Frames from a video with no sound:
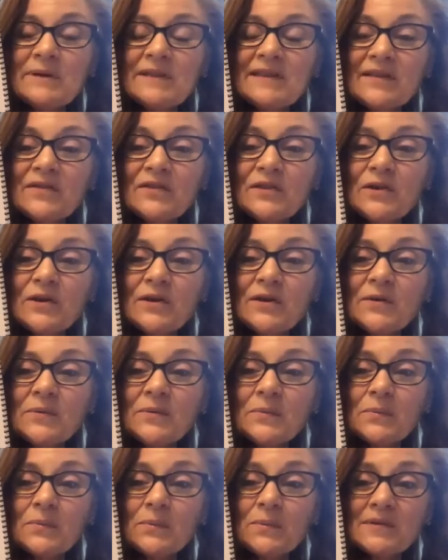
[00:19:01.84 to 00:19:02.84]
then
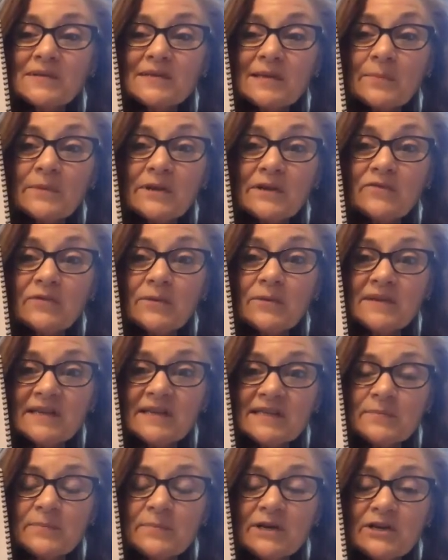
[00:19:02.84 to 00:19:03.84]
something from
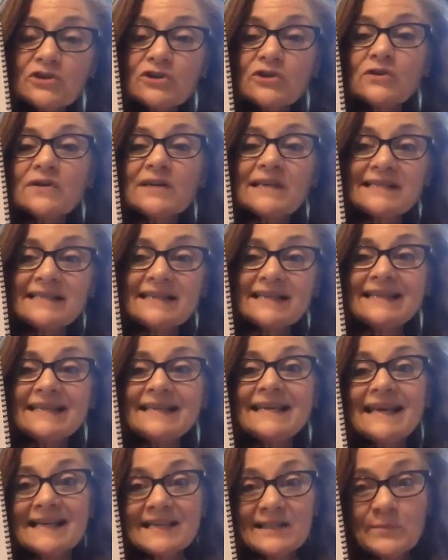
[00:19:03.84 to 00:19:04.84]
this picture is in the
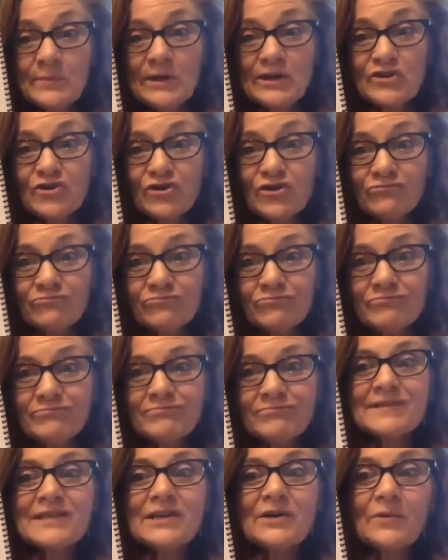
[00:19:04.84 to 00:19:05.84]
next picture.
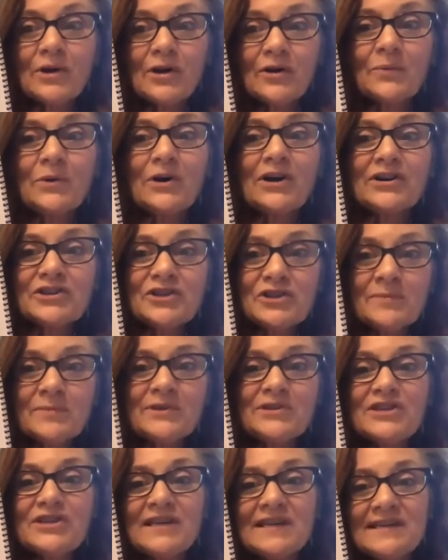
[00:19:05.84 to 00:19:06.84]
So our washing
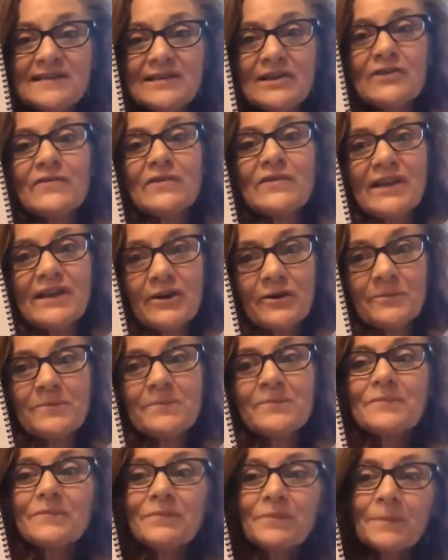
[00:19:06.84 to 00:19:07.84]
machine is over there.
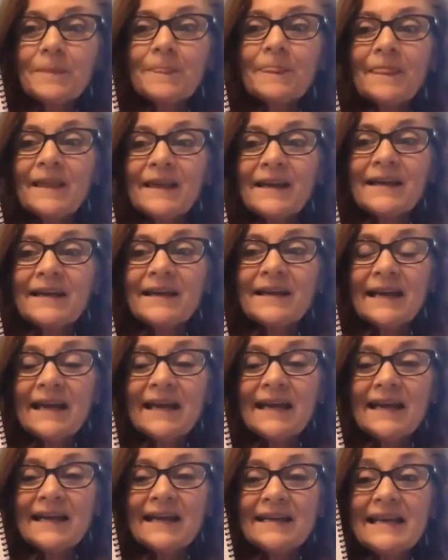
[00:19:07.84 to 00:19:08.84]

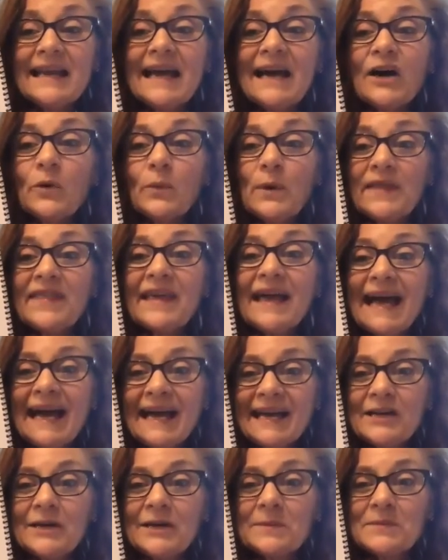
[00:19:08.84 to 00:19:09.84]
And now with
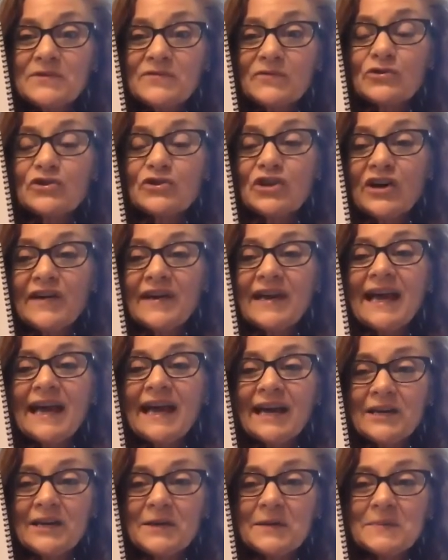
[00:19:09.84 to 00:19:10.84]
Adams, for John
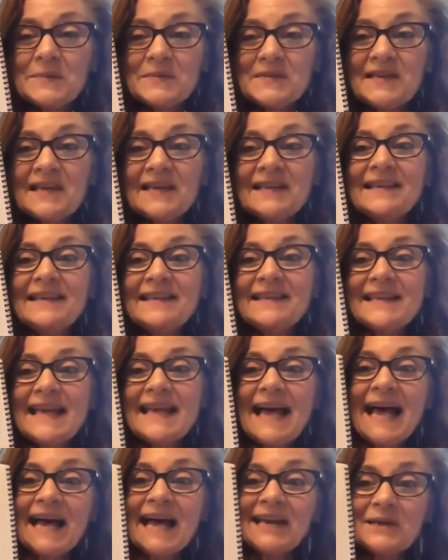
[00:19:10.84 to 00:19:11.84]
Adams. And then the
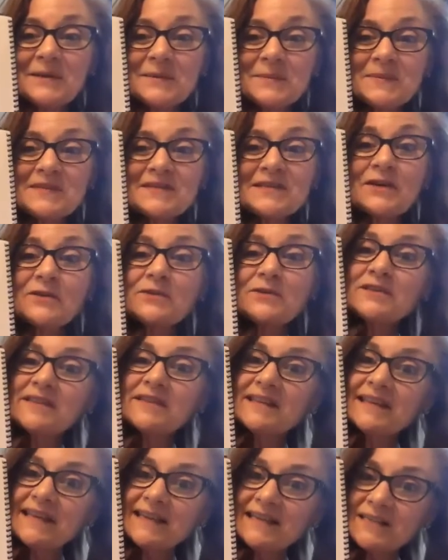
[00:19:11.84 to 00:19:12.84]
Adams go to the
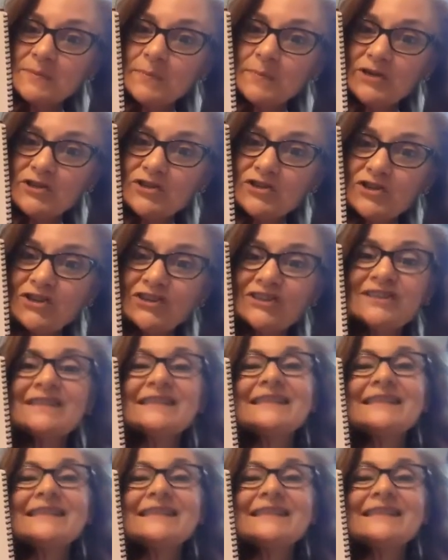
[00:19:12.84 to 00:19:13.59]
next picture